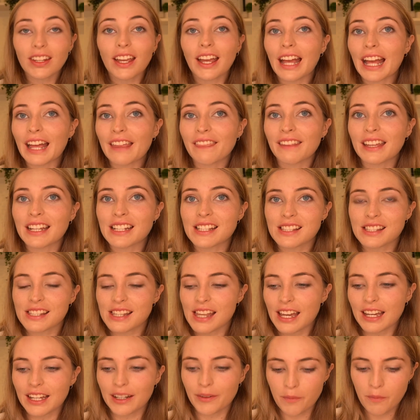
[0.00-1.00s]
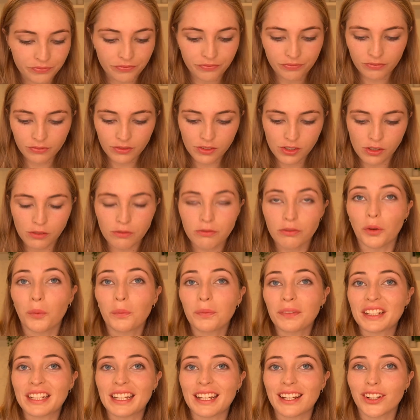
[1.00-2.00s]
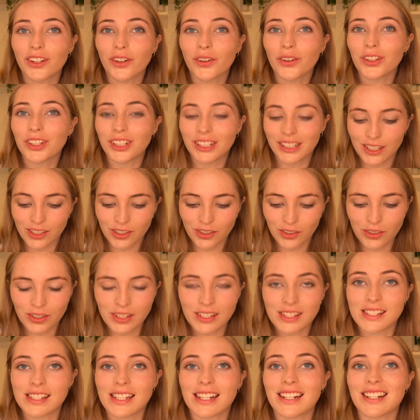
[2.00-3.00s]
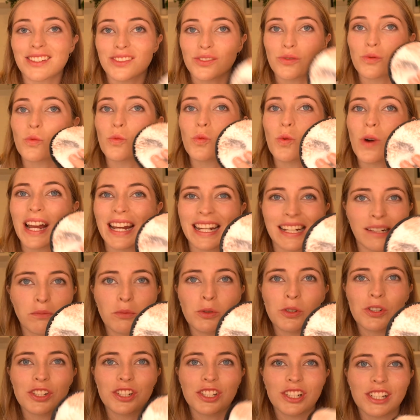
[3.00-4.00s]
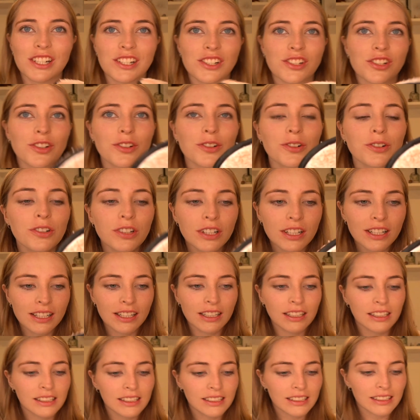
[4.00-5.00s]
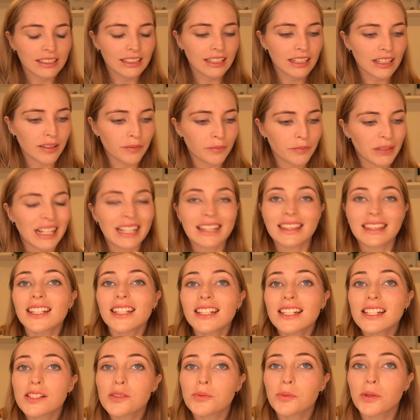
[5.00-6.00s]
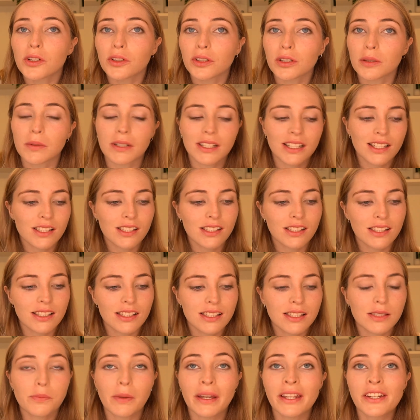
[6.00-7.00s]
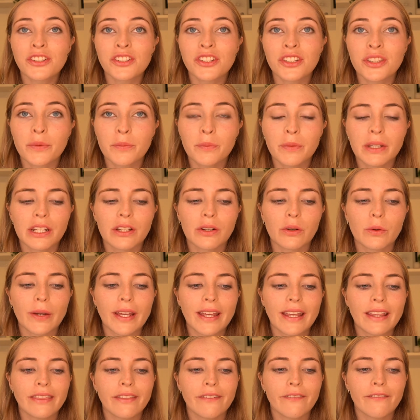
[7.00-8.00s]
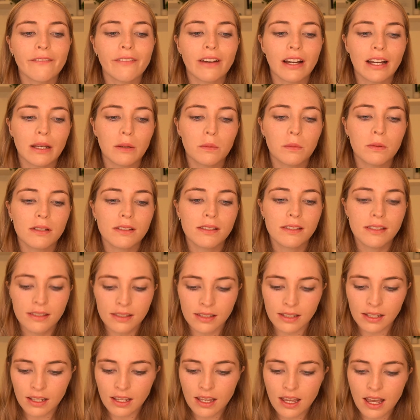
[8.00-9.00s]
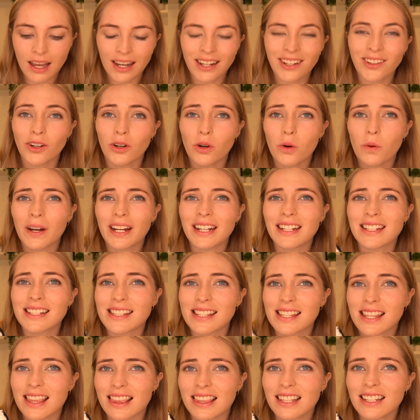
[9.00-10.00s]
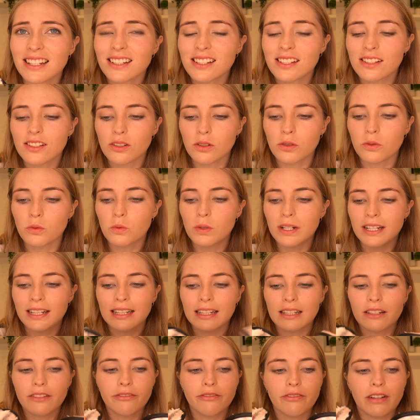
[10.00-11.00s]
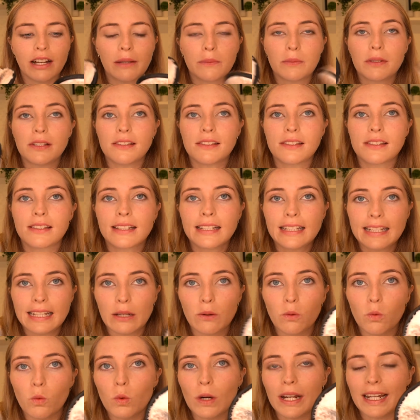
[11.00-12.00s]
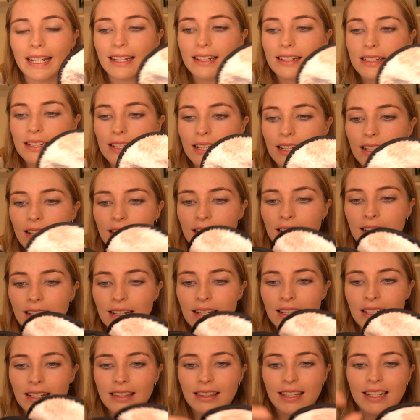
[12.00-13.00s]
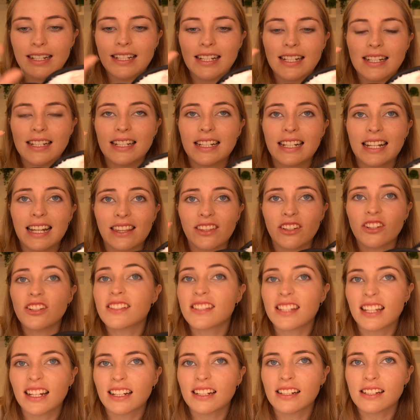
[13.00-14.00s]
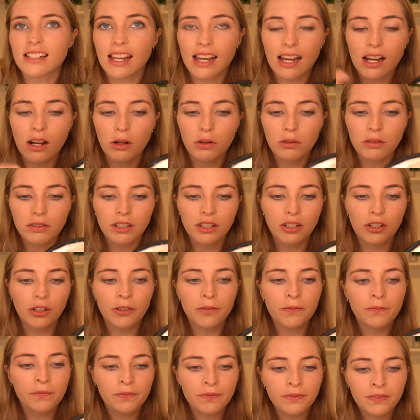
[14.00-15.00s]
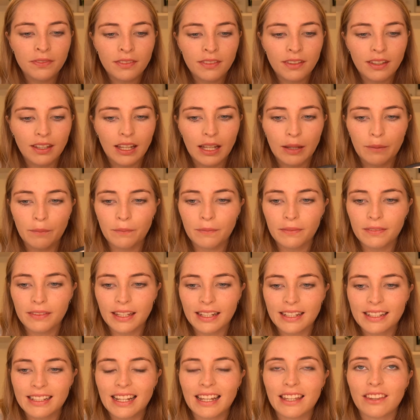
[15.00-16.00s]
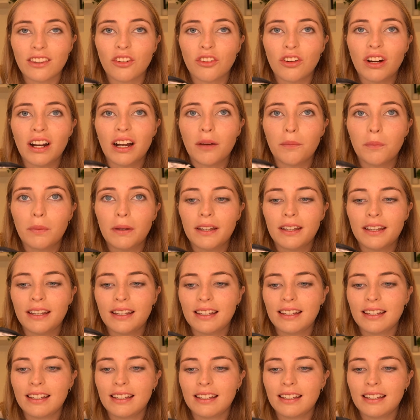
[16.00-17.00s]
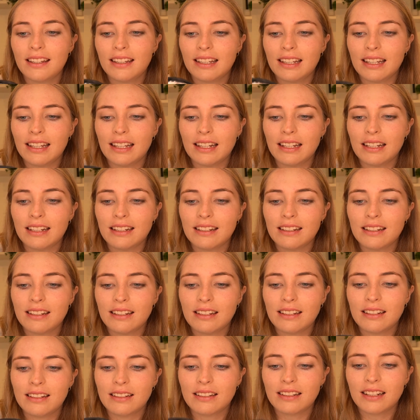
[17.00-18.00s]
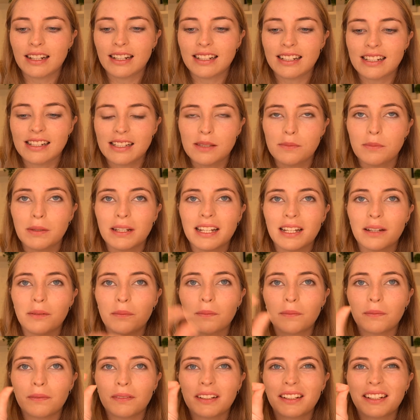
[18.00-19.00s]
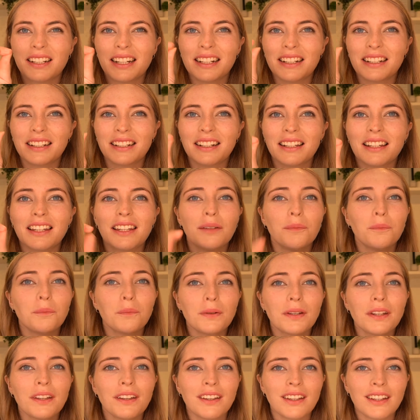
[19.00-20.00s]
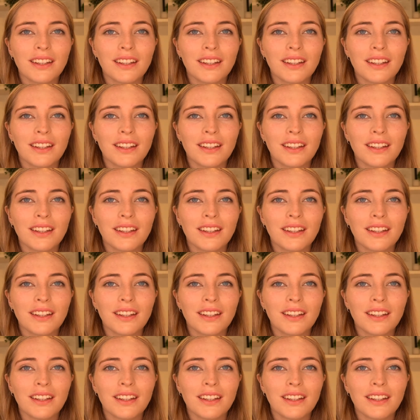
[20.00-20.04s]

And that's that. So from the get-go, you can notice that it's way more gentle. I that's purely because of the sponge in the middle and the fibers are not quite as thick. So when the fibers get wet, they tend to gather. It's like a towel, you know. They gather up and I guess become kind of clumped.